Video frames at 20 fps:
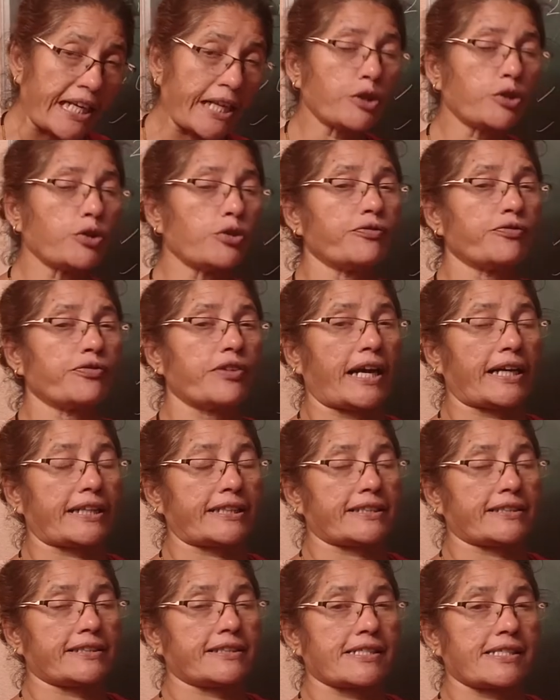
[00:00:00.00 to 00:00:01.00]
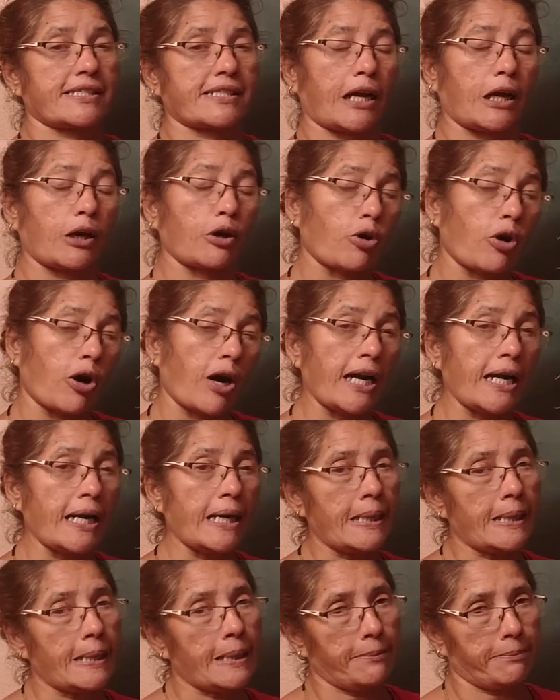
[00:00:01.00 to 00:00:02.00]
two factors are
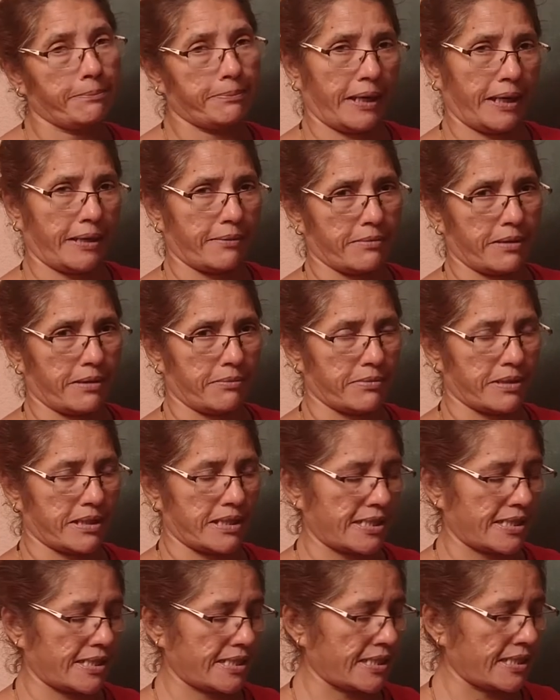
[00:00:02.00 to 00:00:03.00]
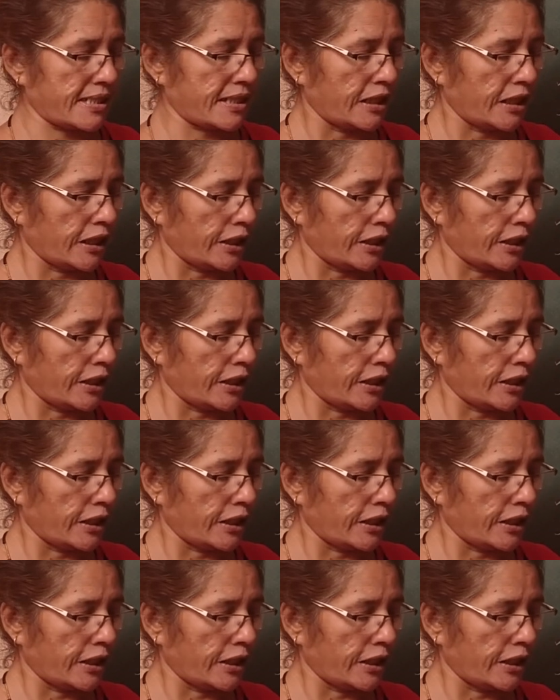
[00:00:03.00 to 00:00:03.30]
called prime numbers.